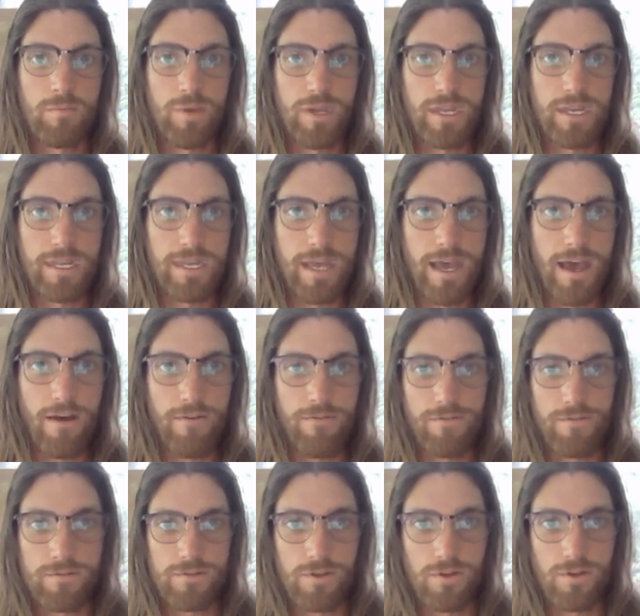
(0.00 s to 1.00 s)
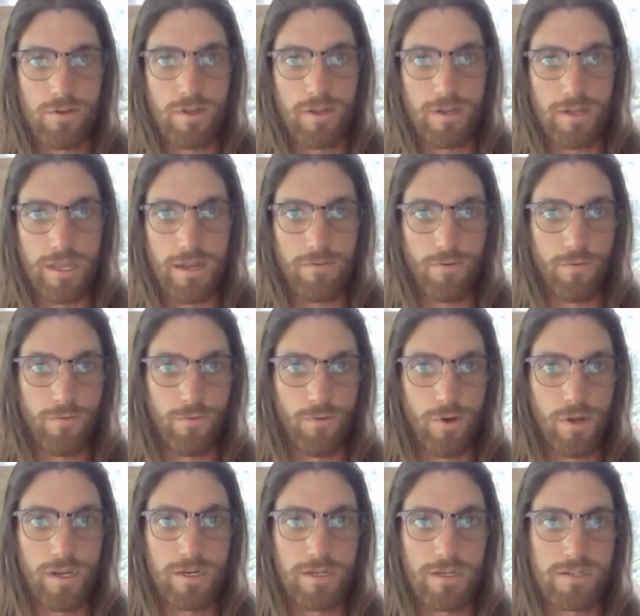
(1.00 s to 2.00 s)
PDF so you can get for
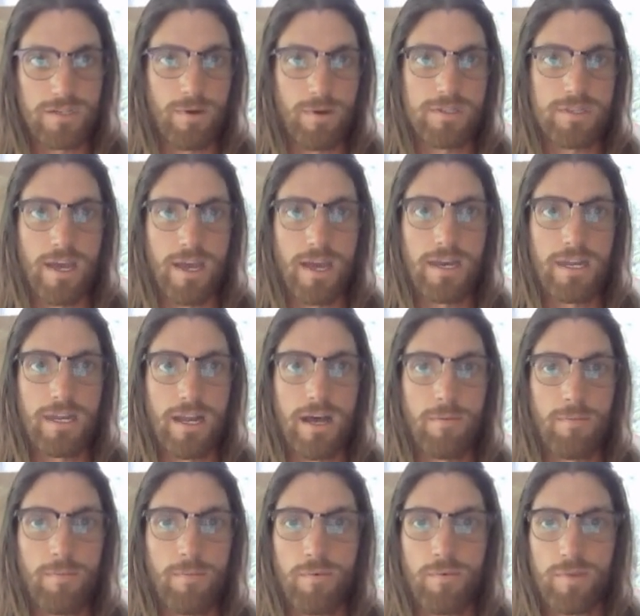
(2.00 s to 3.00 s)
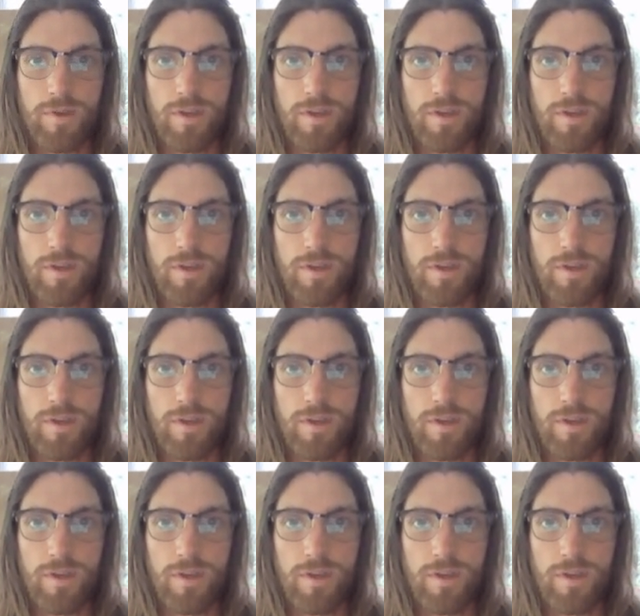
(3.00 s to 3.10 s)
free just by signing up,